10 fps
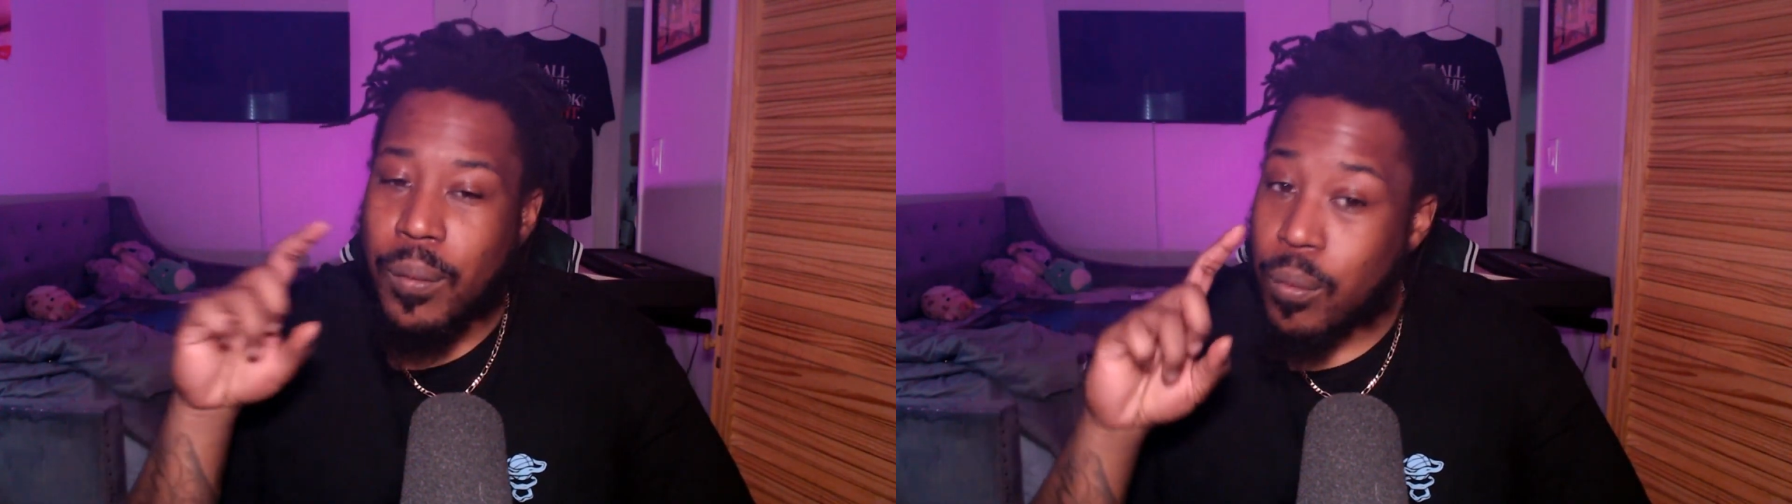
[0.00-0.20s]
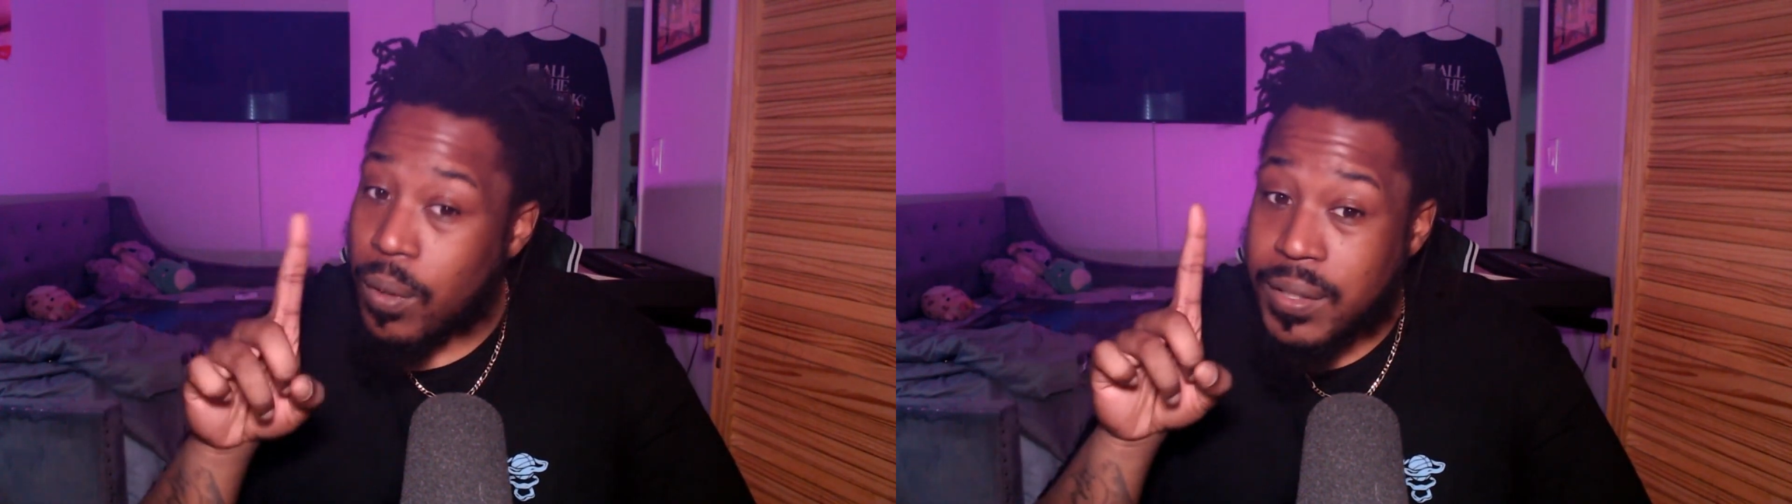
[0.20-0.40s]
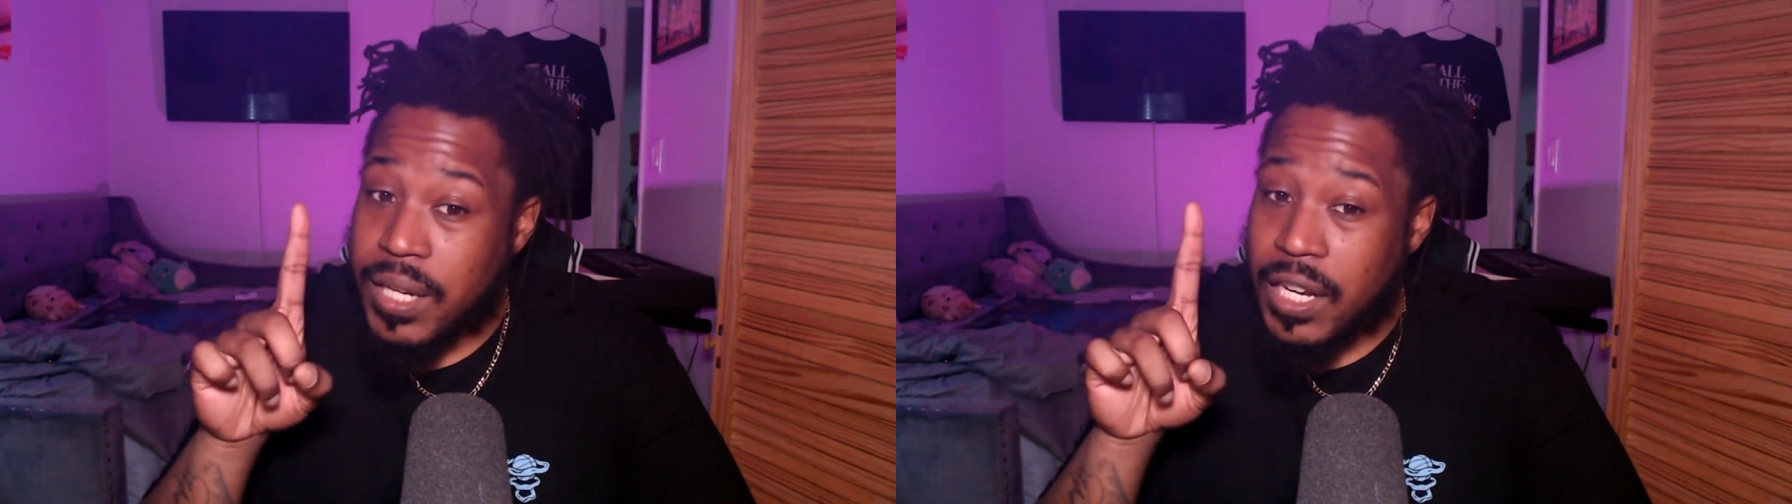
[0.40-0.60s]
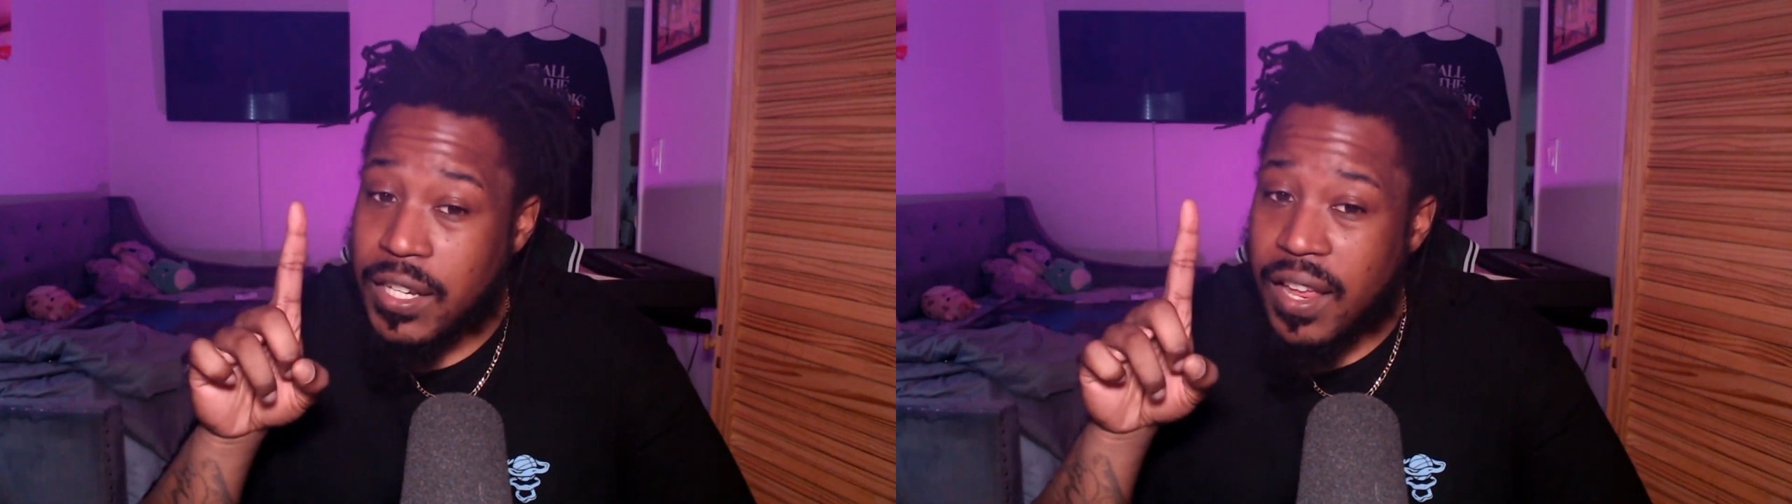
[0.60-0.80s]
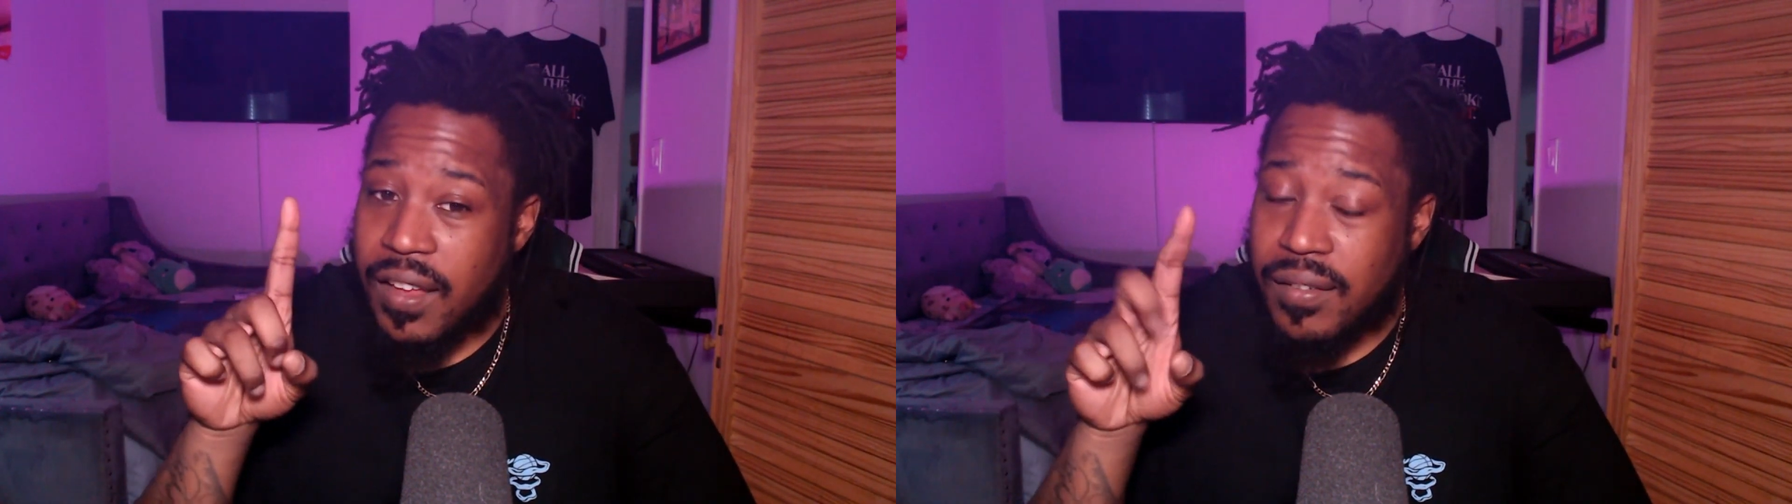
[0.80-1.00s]
1
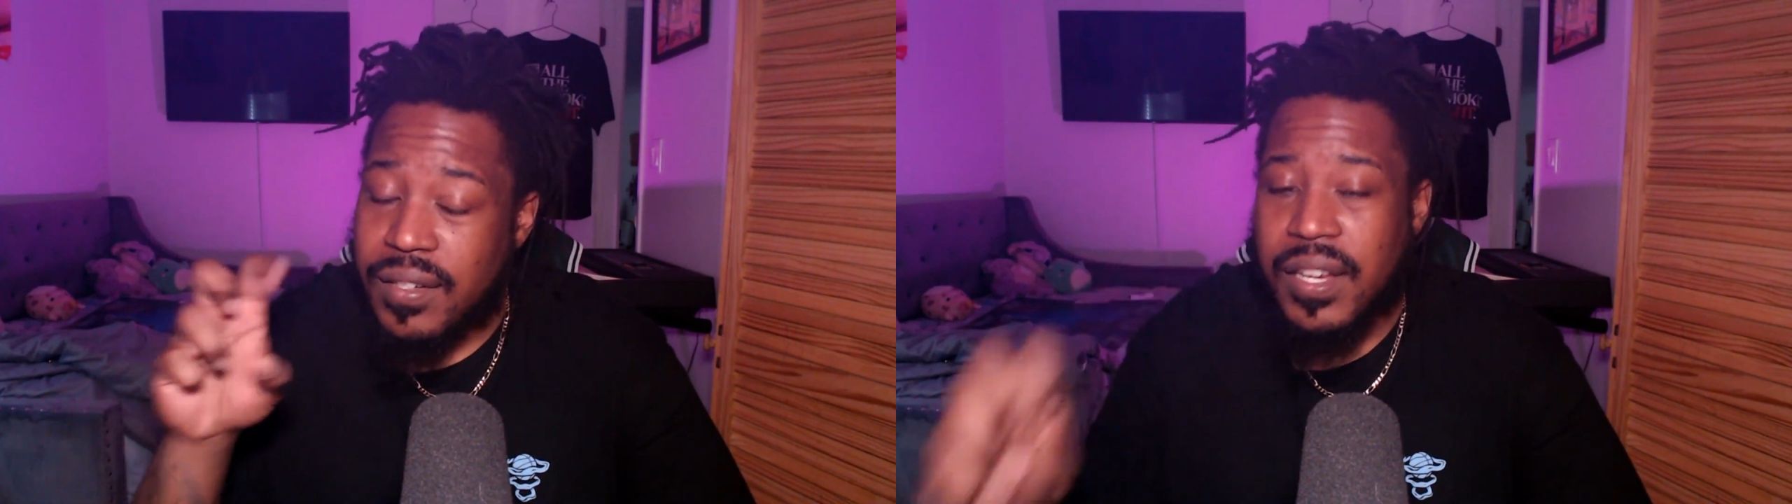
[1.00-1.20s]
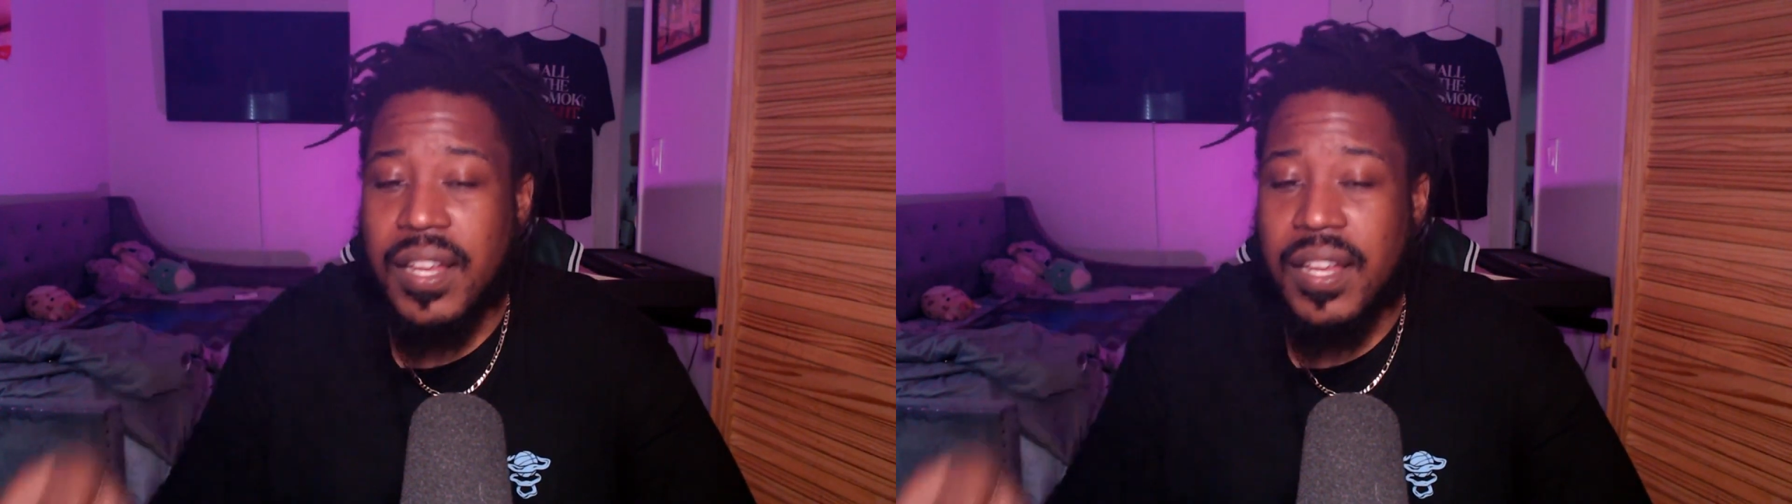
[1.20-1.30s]
takedown.